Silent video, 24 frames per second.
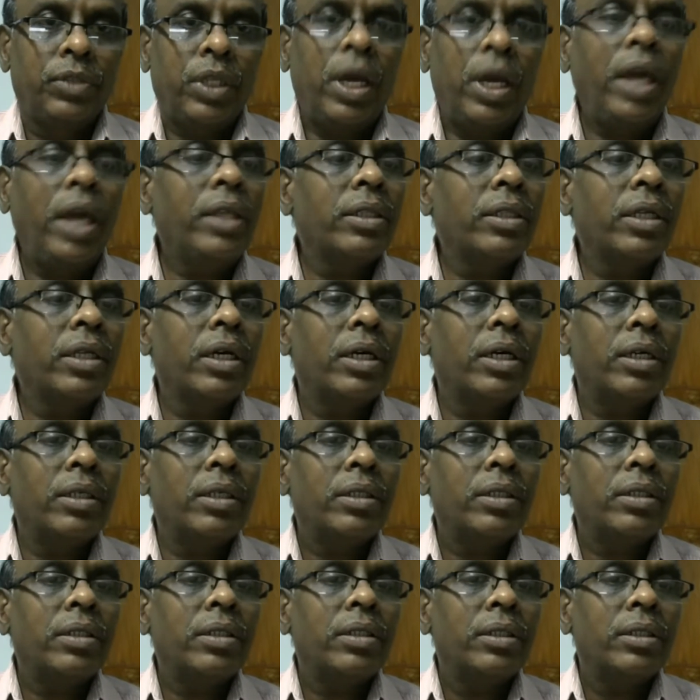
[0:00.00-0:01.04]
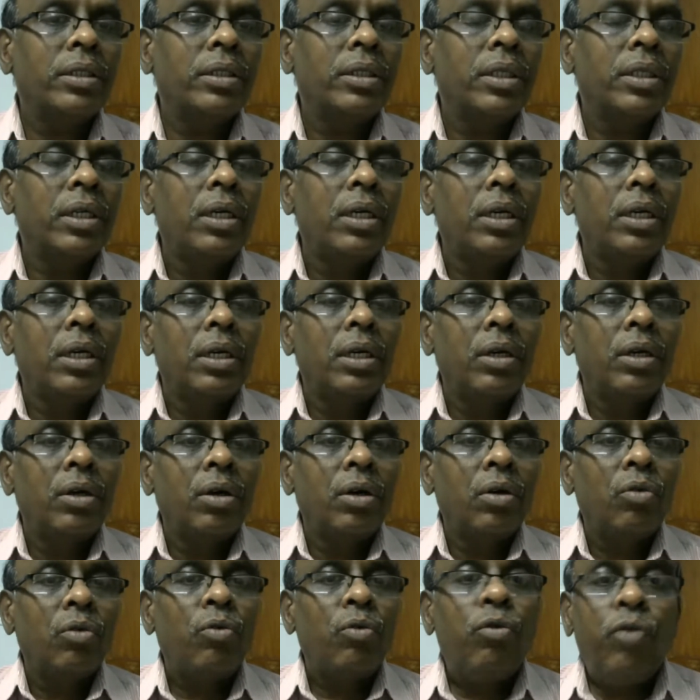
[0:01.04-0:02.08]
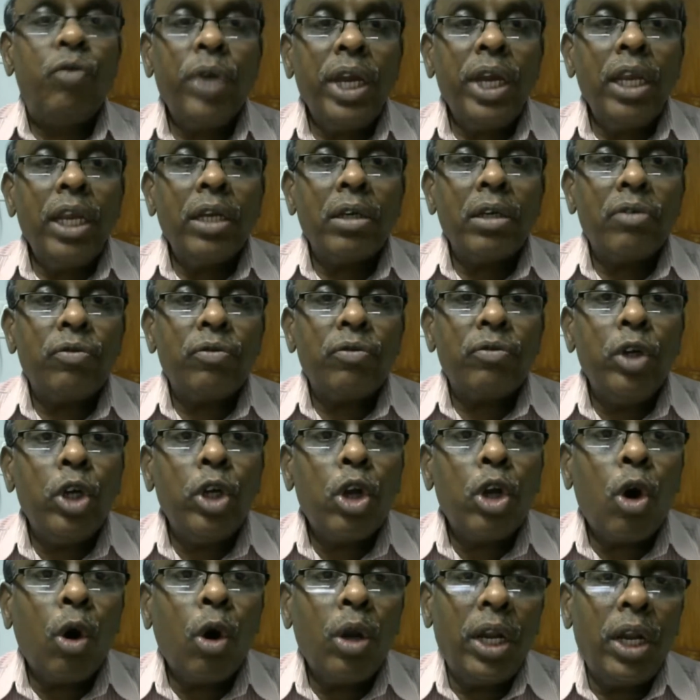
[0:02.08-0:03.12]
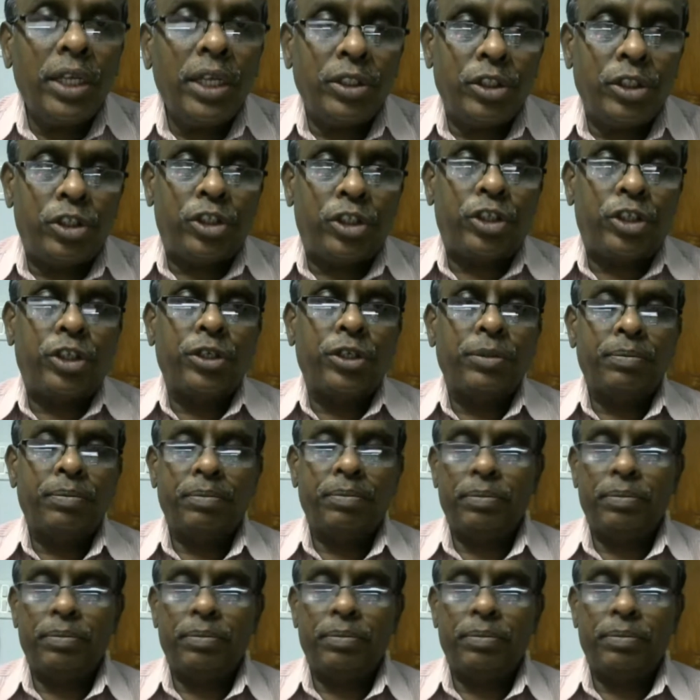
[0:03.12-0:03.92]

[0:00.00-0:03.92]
in the field of knowledge.